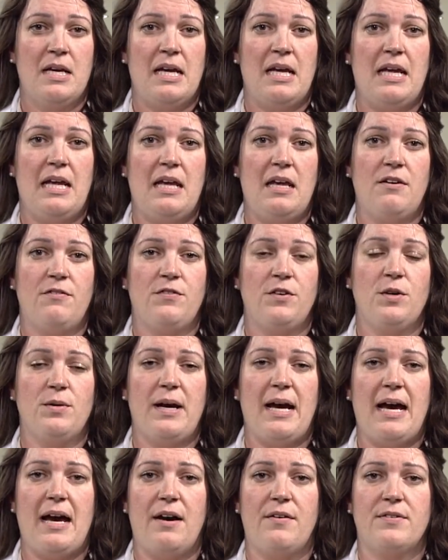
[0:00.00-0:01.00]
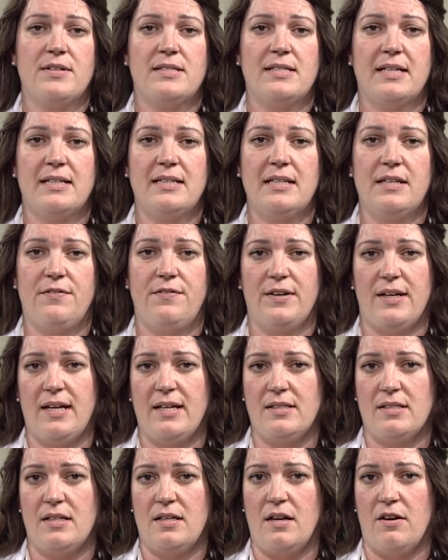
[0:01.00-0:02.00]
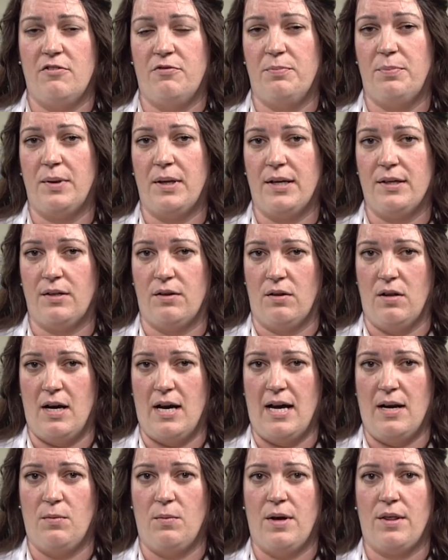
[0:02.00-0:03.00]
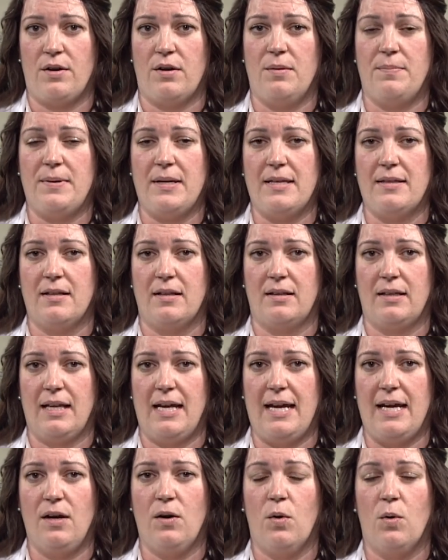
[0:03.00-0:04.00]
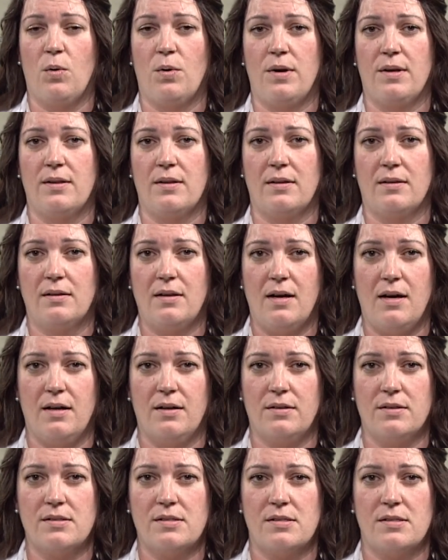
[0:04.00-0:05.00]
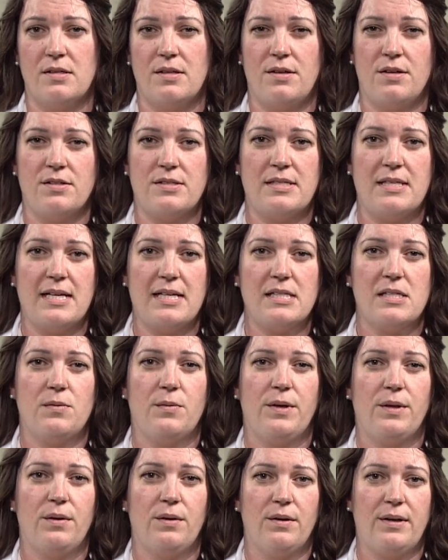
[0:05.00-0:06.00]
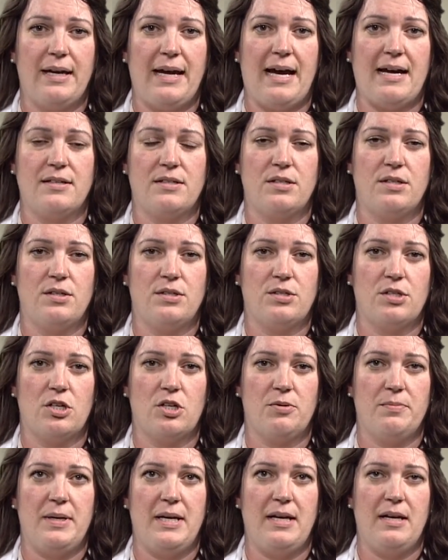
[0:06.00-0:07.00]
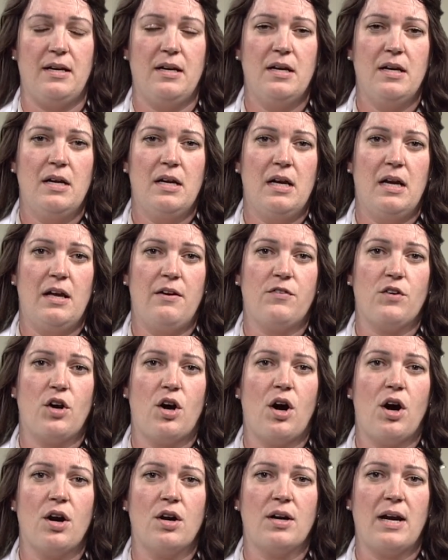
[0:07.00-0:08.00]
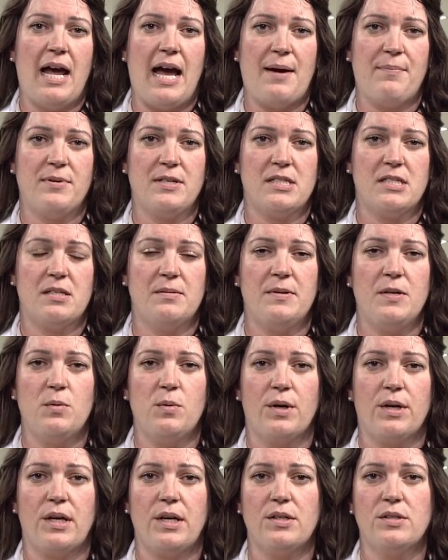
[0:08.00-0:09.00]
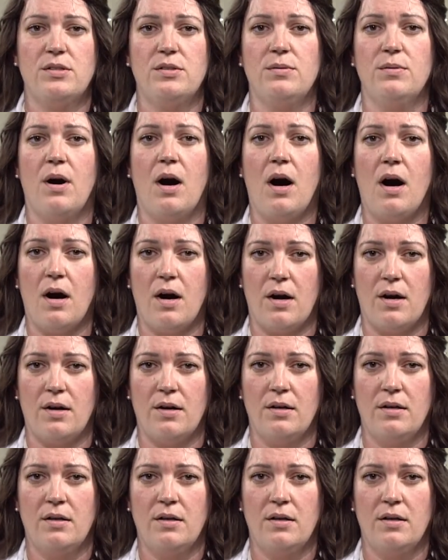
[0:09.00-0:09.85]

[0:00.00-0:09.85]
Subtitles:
If you have a significant enough blood clot, whether it be in the leg or in the lungs, there's things that we look at to determine if your heart happens to be working too hard,